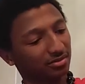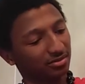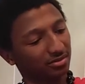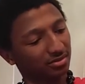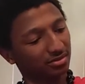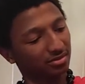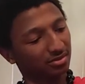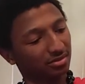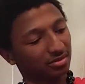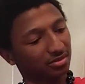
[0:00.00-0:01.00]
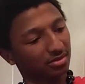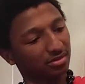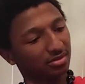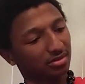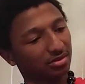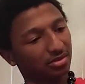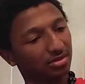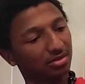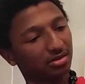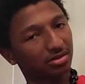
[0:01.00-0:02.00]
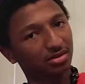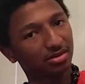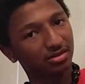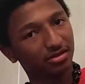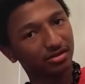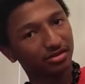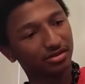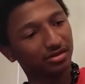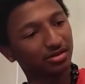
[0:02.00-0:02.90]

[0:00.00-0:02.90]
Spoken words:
No one is speaking in this clip.